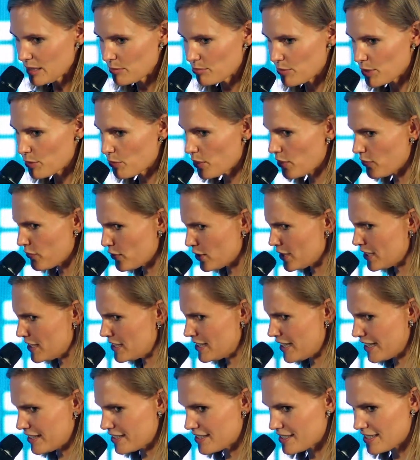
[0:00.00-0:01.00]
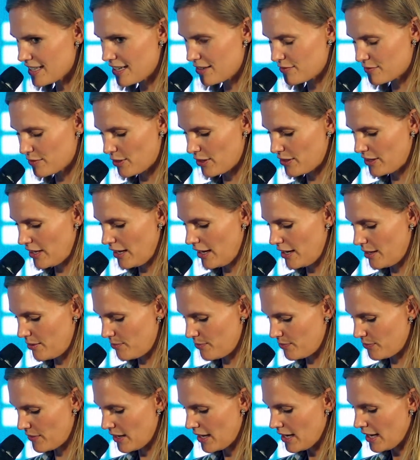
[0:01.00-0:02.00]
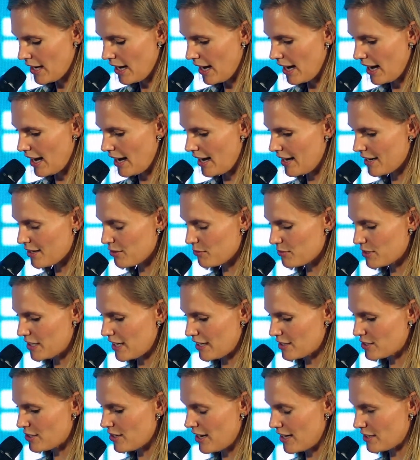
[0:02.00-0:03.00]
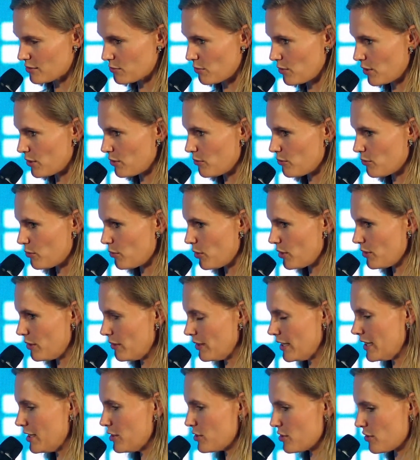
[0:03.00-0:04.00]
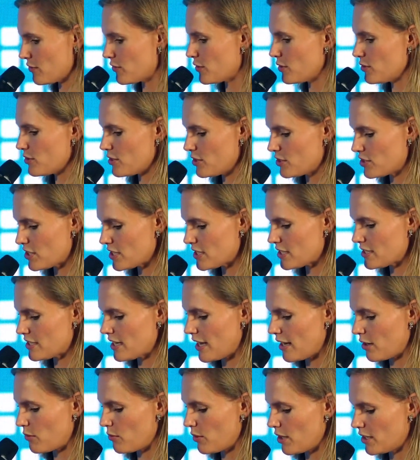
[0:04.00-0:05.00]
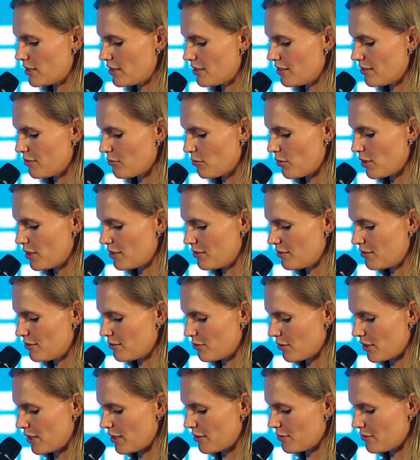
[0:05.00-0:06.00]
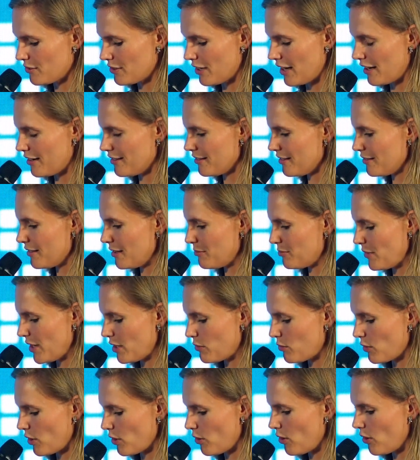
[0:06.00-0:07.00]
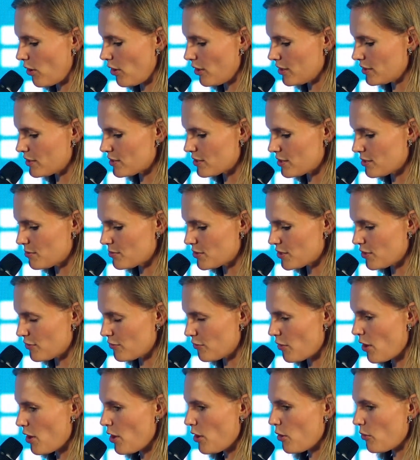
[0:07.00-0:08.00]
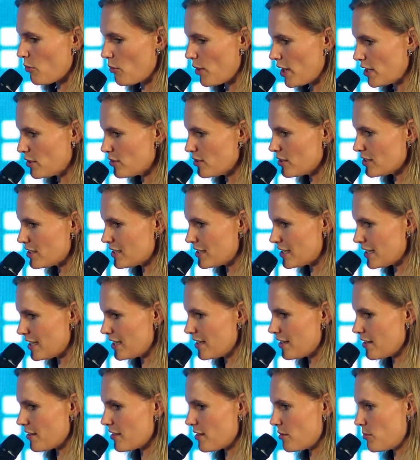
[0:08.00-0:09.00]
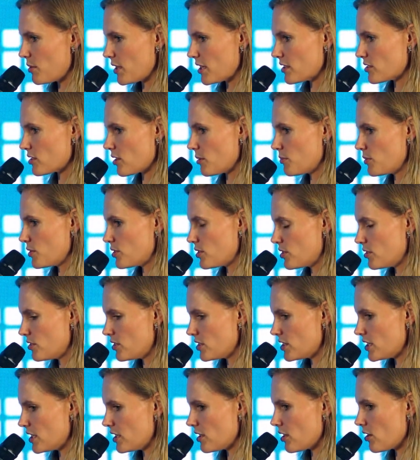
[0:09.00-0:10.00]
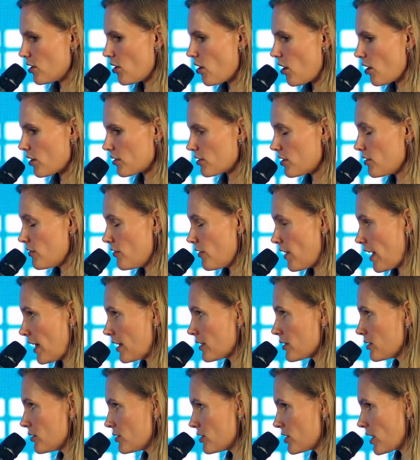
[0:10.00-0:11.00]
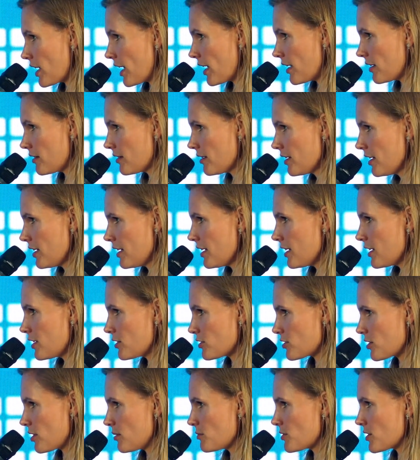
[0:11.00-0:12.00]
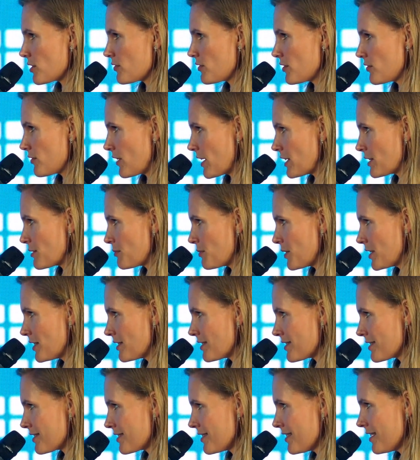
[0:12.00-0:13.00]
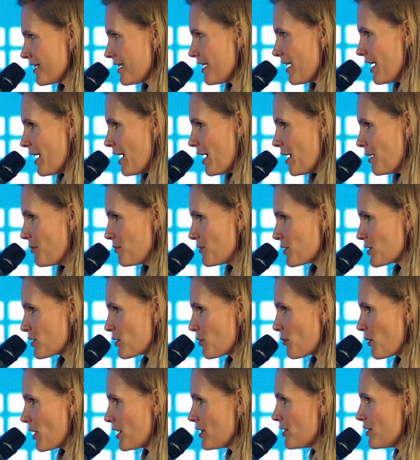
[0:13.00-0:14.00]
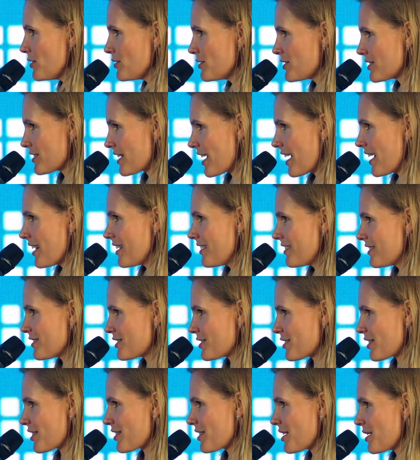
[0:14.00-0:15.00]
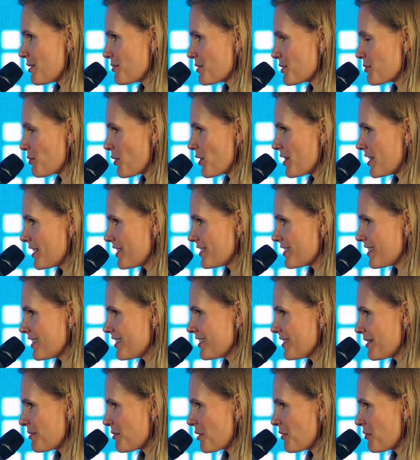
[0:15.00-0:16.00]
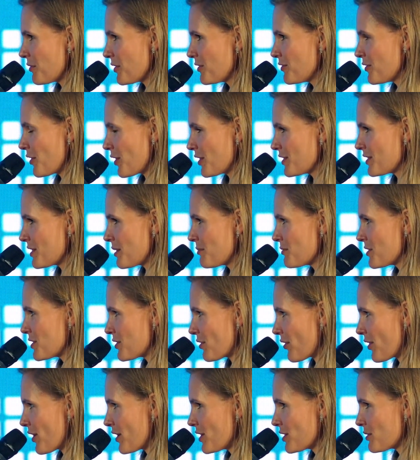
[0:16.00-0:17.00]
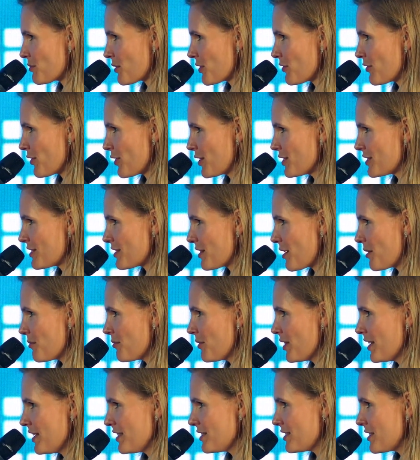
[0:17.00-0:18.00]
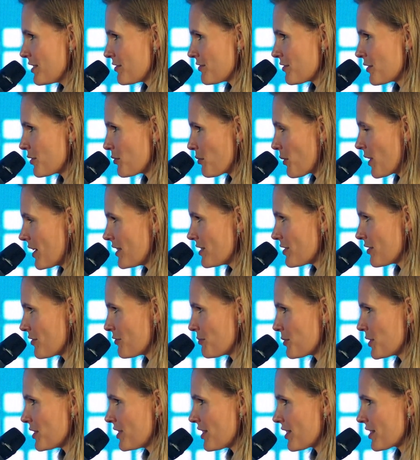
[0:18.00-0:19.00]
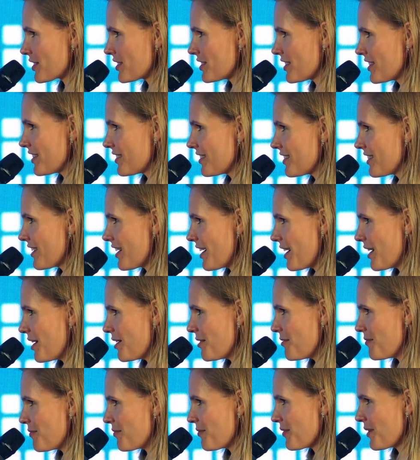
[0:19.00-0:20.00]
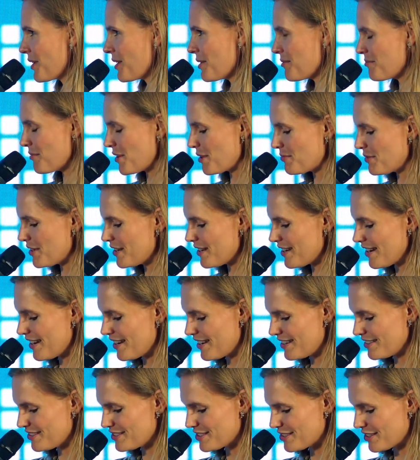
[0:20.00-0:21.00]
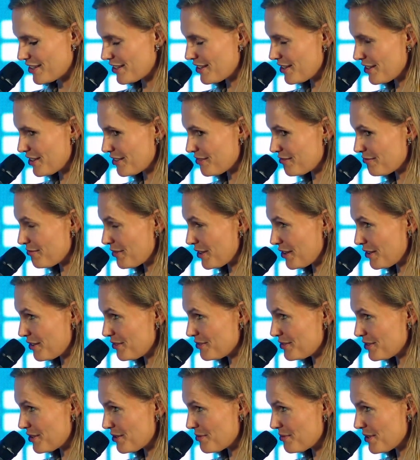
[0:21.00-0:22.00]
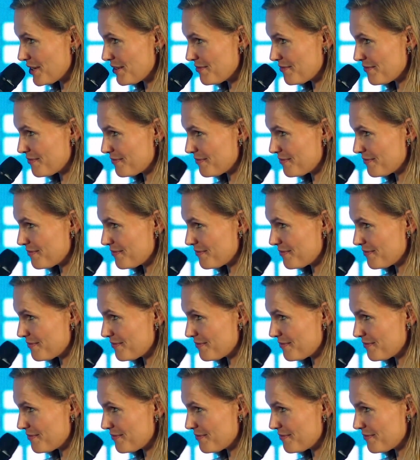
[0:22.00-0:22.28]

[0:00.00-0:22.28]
But with 40 seconds left, Rod, I would like to ask each of you to just take make one call in terms of where do you see the biggest opportunity along the value chain in terms of investments? So when you scan startups, what is it? I mean, we've heard some storage, we've heard some different ways of production. Maybe starting with you, Toby?